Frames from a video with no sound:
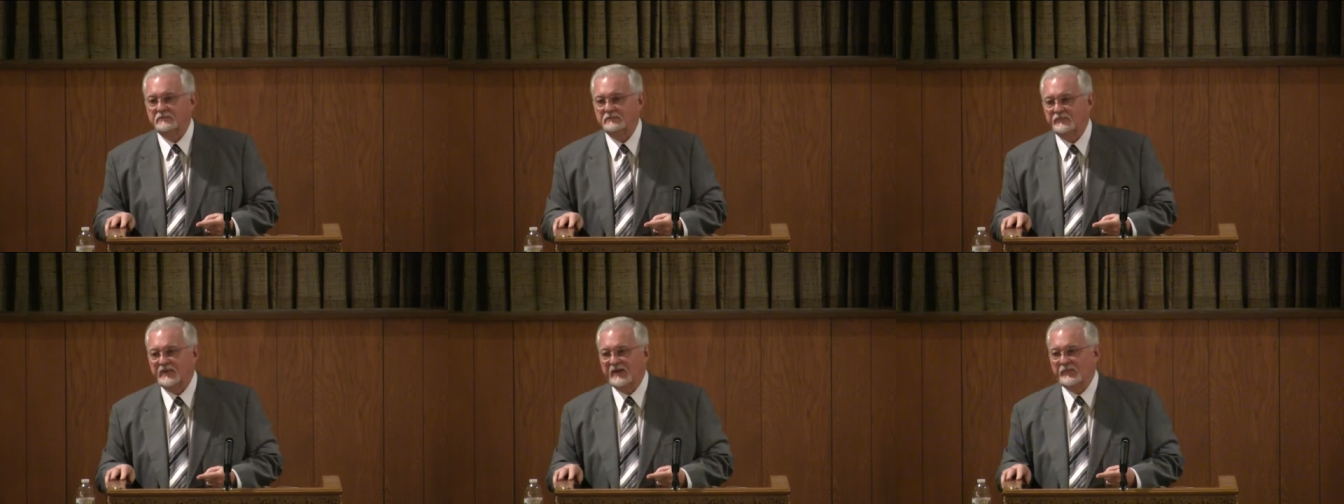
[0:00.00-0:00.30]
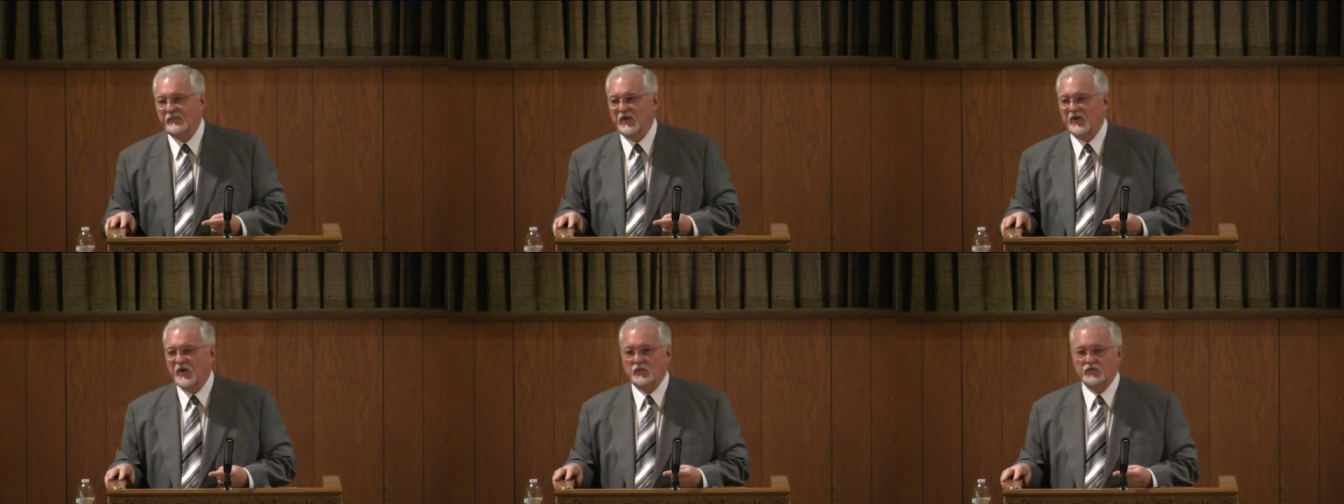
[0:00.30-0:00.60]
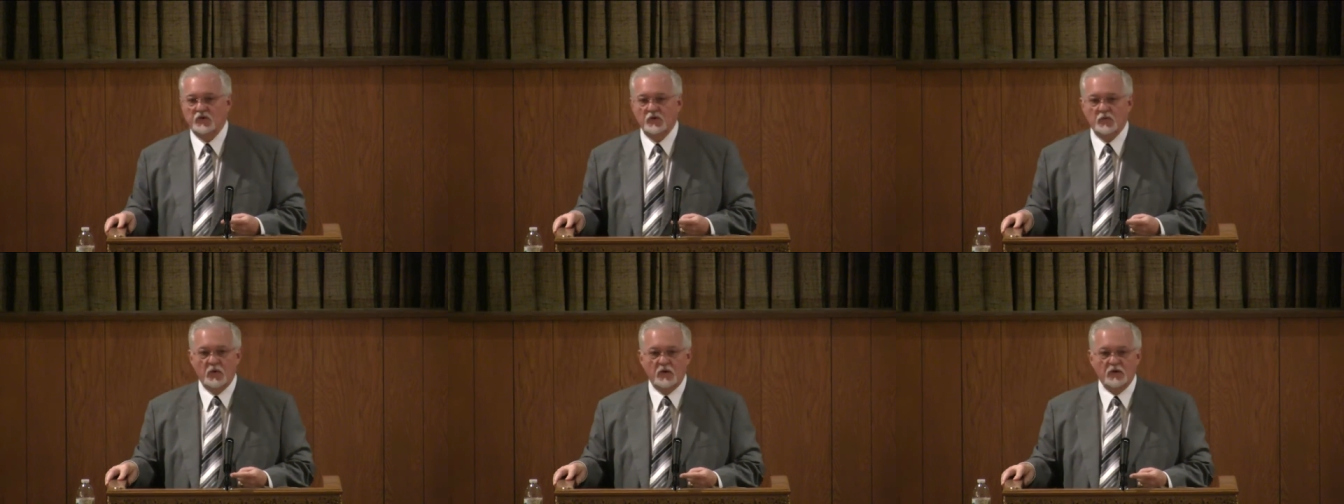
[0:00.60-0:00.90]
People don't
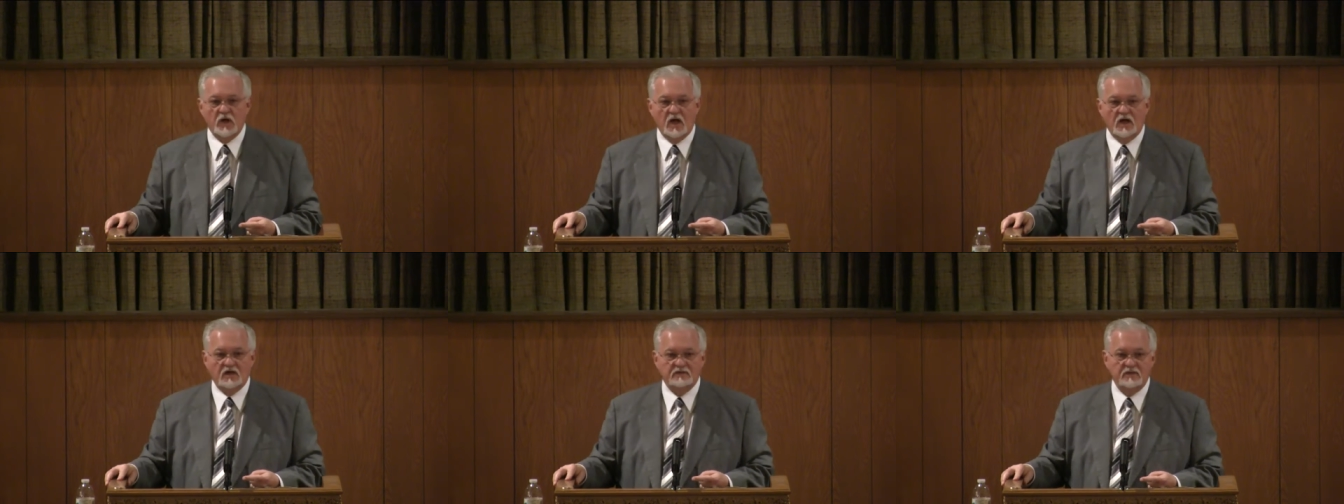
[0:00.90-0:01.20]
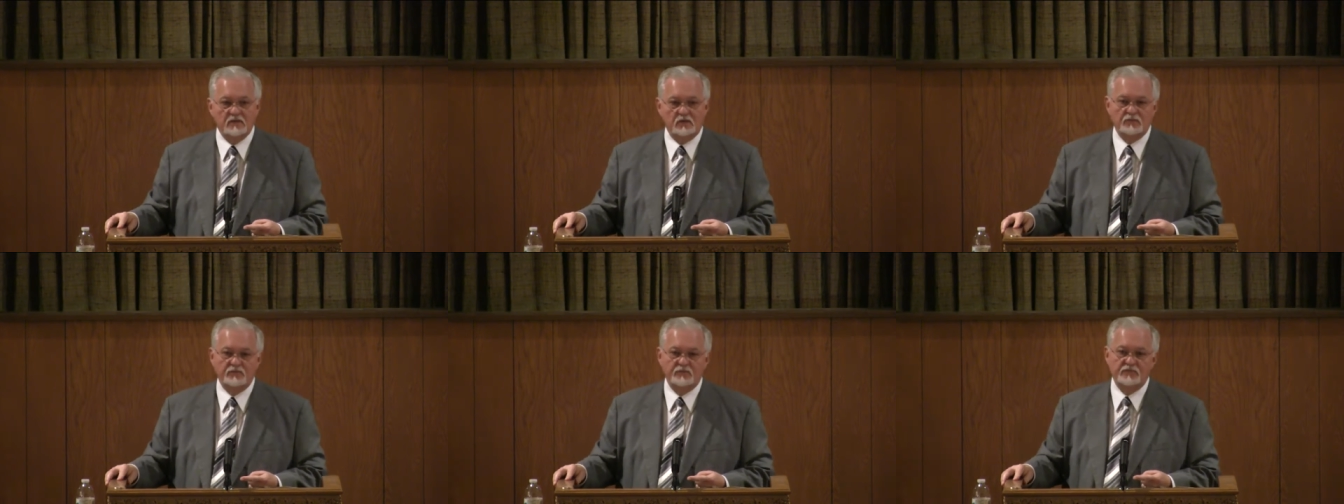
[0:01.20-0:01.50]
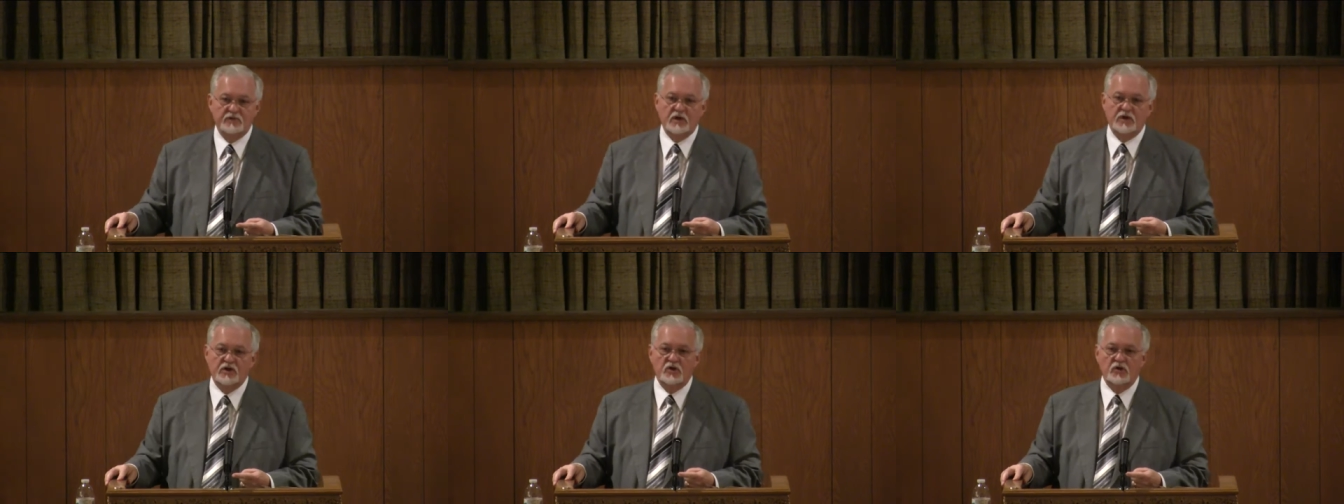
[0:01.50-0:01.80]
do what God told them
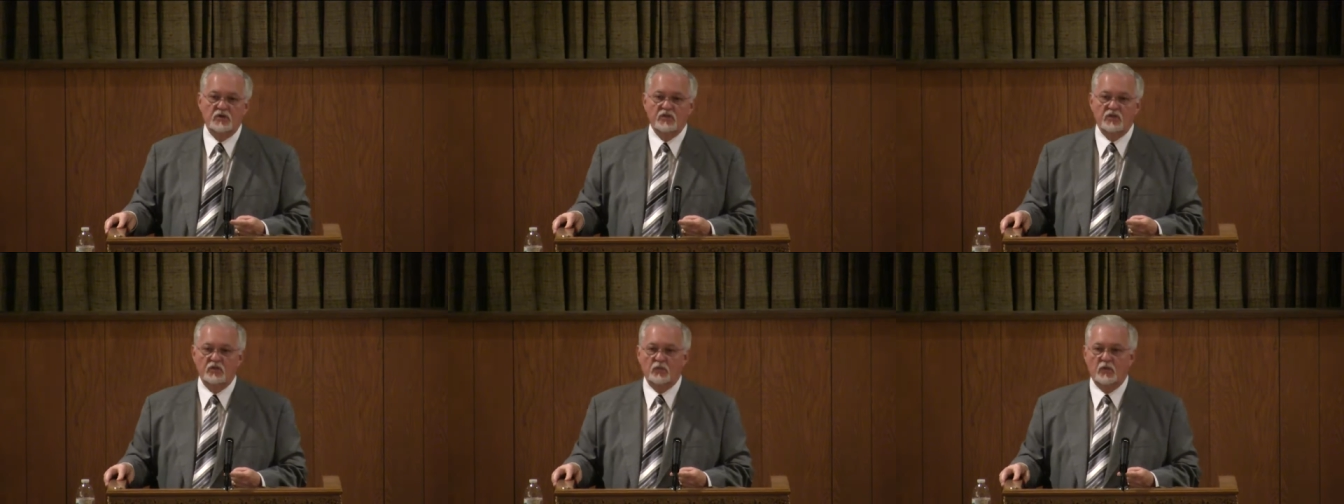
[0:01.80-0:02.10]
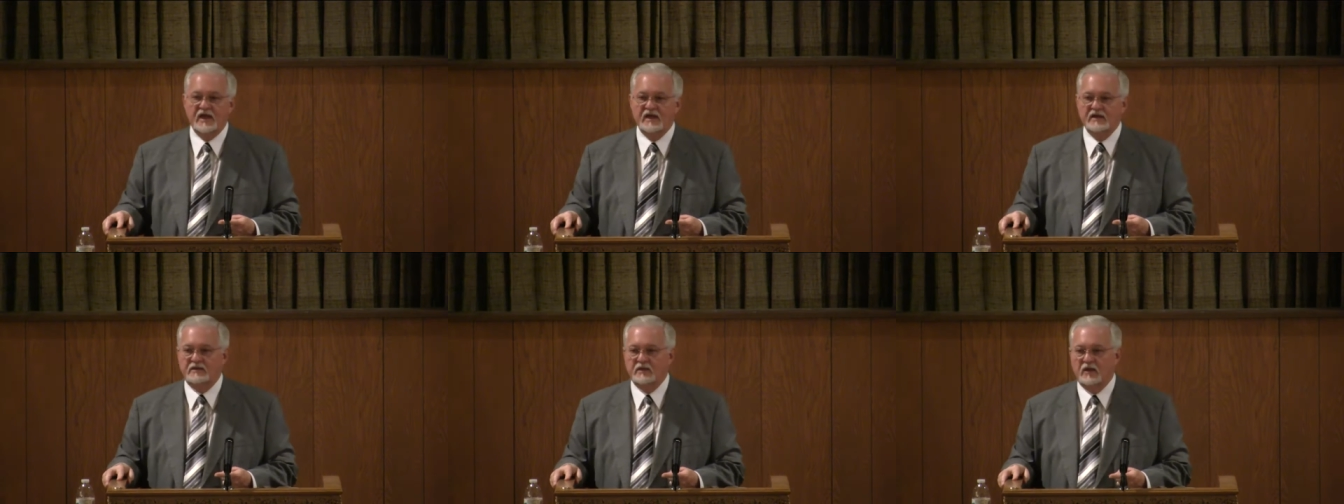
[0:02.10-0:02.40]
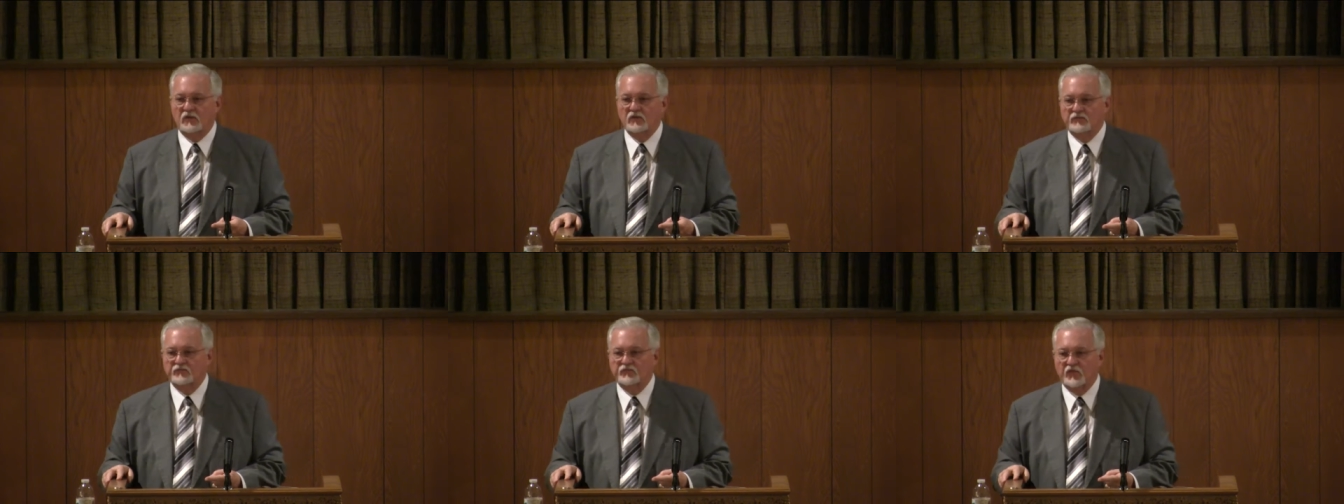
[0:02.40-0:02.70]
to do and the way He
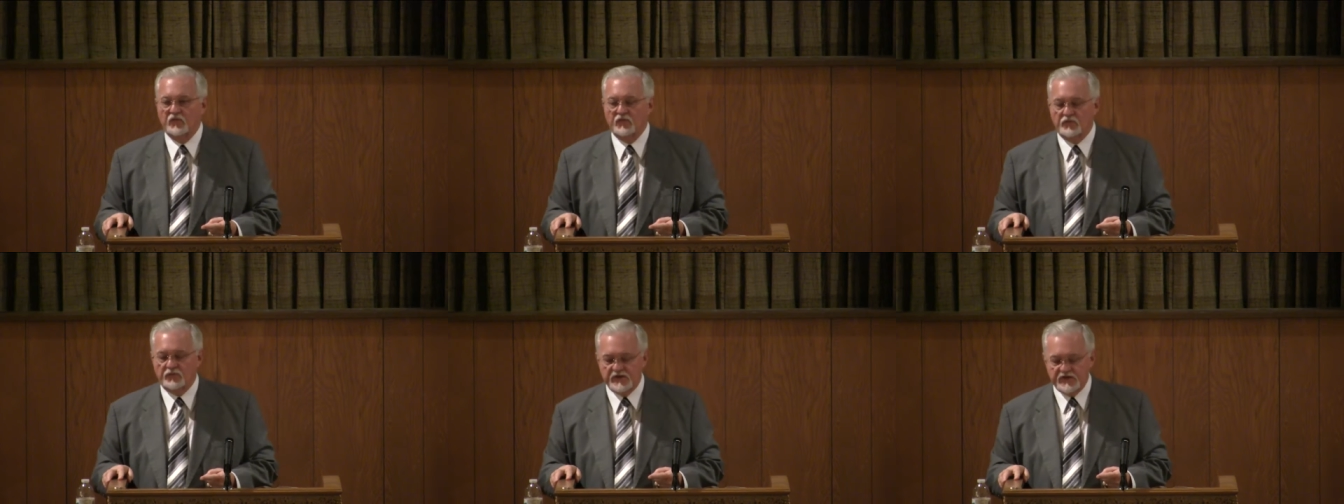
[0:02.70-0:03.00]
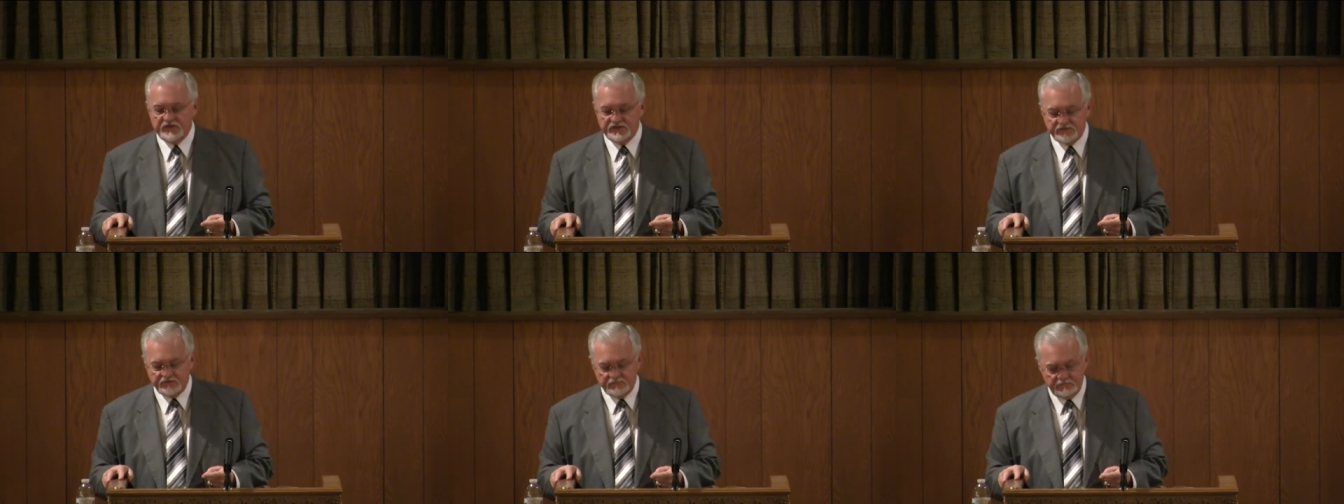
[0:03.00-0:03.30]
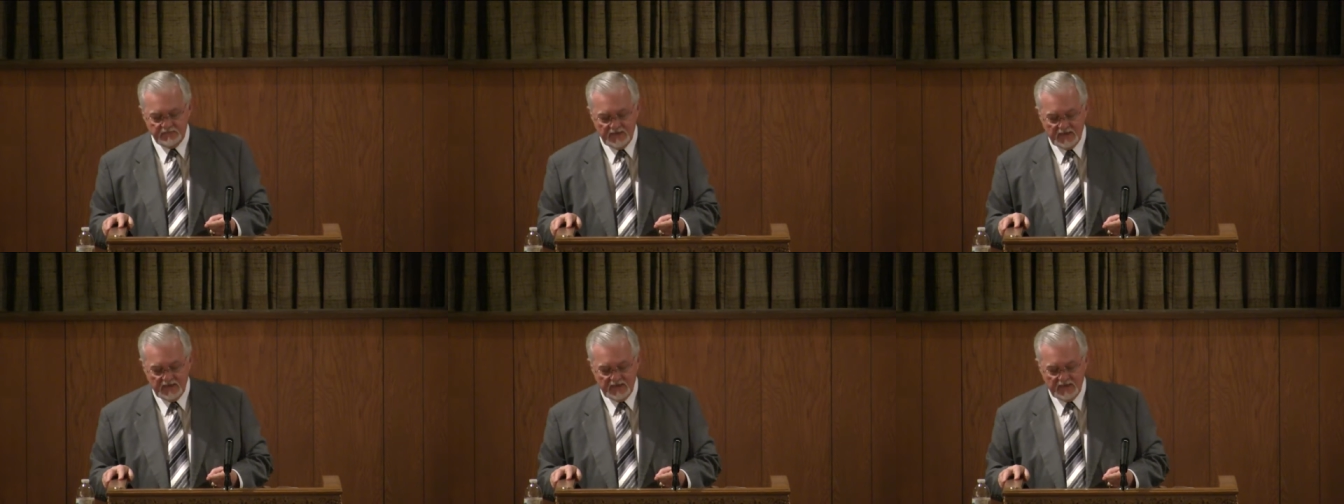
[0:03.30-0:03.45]
told them for the reason.